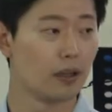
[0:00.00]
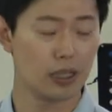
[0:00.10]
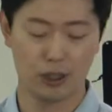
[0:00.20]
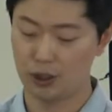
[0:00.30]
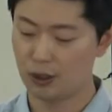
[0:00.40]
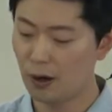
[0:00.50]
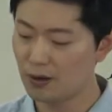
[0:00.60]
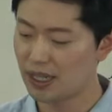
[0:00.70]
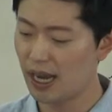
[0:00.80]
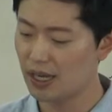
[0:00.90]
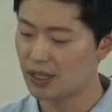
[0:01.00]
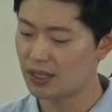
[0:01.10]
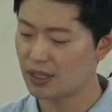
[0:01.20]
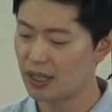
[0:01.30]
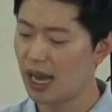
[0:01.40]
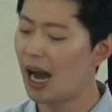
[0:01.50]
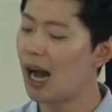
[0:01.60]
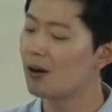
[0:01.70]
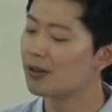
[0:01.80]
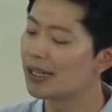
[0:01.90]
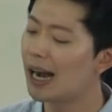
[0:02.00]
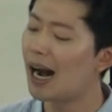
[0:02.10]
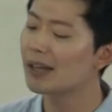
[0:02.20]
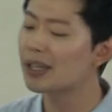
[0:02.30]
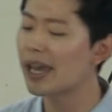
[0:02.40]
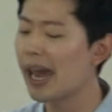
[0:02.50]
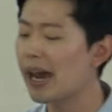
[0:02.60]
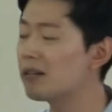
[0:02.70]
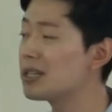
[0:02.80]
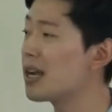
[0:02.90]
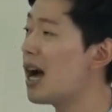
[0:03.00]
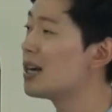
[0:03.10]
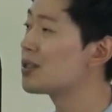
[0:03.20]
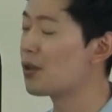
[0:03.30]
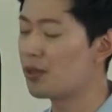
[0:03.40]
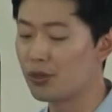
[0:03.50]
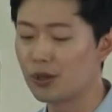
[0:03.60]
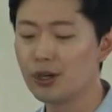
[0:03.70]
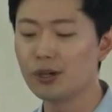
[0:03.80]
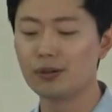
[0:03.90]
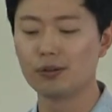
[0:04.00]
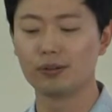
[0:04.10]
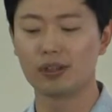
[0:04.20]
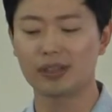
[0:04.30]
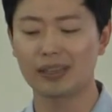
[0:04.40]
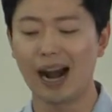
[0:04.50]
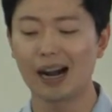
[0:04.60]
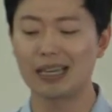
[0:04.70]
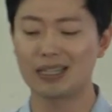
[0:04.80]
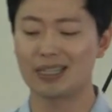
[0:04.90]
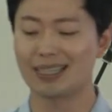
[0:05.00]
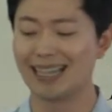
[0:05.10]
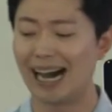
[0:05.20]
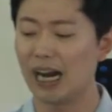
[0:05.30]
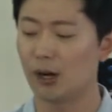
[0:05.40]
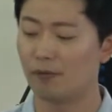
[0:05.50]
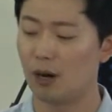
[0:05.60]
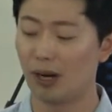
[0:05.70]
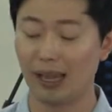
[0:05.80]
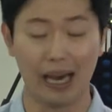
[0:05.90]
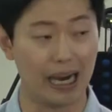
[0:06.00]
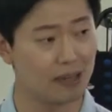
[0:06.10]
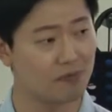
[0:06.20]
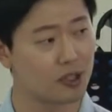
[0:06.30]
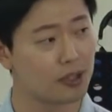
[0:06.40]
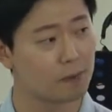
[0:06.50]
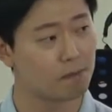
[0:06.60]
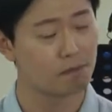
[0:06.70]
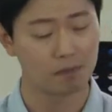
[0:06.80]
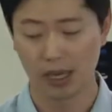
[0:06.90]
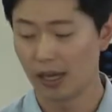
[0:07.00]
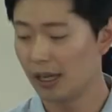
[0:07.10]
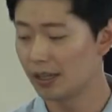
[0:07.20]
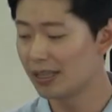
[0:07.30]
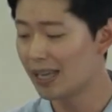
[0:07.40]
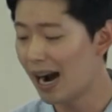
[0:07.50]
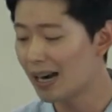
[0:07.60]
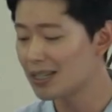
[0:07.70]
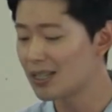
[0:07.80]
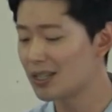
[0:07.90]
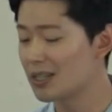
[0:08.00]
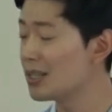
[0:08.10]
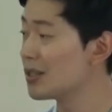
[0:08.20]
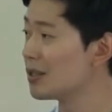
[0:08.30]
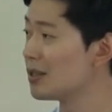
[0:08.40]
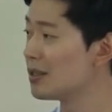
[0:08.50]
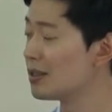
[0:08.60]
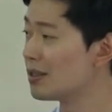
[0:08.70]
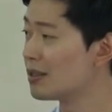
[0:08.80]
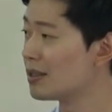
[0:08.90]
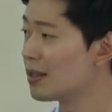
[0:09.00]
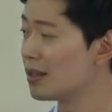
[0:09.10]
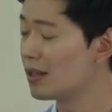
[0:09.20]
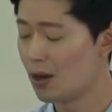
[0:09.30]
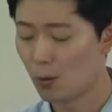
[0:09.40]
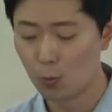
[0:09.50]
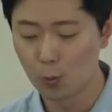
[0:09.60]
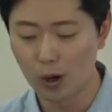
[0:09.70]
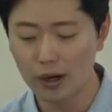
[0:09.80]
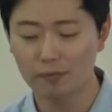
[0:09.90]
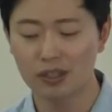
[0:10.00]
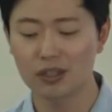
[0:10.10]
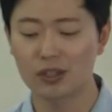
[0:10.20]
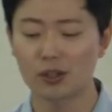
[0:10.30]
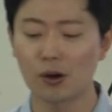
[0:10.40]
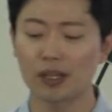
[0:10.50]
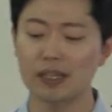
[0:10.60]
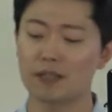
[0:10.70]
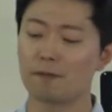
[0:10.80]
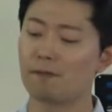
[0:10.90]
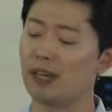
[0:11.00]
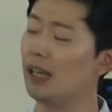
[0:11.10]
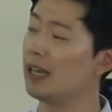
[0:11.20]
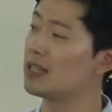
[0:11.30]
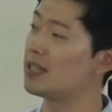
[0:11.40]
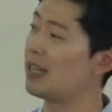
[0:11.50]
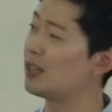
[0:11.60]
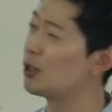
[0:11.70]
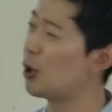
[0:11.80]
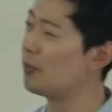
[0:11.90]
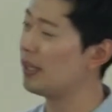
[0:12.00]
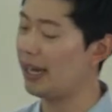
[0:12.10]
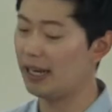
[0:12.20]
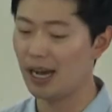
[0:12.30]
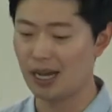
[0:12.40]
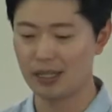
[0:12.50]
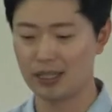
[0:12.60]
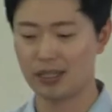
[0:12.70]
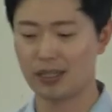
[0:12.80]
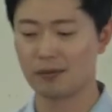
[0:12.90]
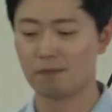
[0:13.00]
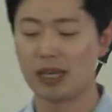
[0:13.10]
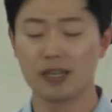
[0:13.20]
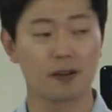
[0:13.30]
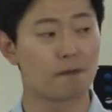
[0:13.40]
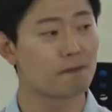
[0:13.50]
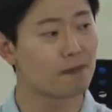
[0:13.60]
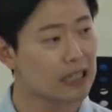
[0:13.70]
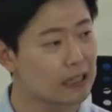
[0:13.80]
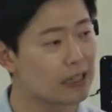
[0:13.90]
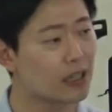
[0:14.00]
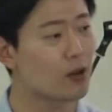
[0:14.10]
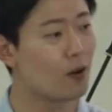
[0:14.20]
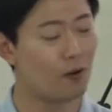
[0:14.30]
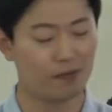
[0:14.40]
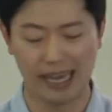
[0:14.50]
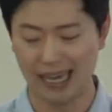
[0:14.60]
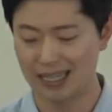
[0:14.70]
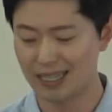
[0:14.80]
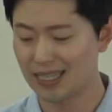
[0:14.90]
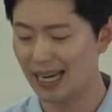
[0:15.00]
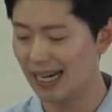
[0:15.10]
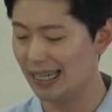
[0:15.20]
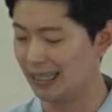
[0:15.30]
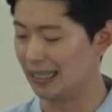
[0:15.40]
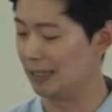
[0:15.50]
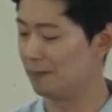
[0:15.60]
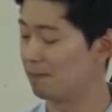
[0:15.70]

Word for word: It shows us how God carries us through the darkest night of our lives. In a dark season, one of the strongest feelings that dominate us is a feeling of anxiety.